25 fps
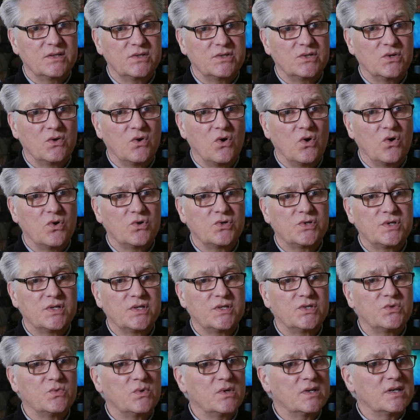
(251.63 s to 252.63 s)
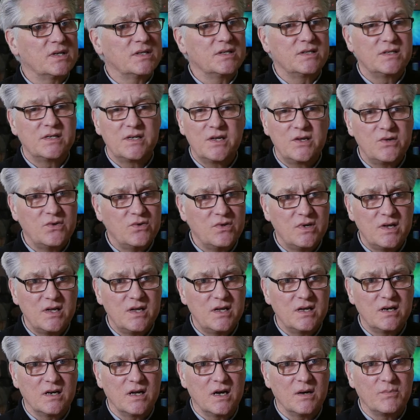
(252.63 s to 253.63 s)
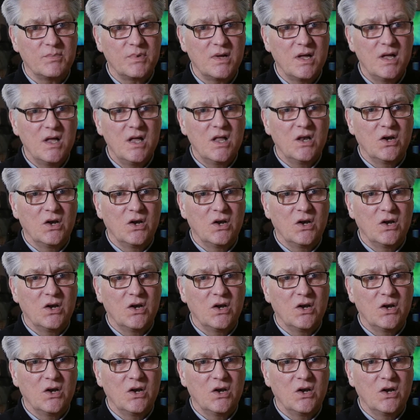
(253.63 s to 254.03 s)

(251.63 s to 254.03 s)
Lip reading: so oceans will continue to heat up